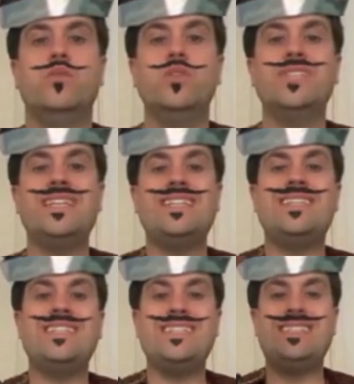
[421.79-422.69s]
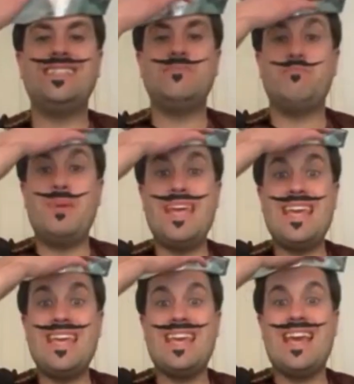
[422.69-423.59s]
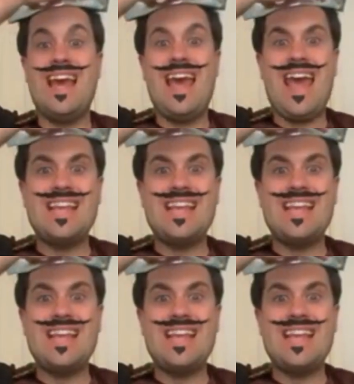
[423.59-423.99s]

Was it B,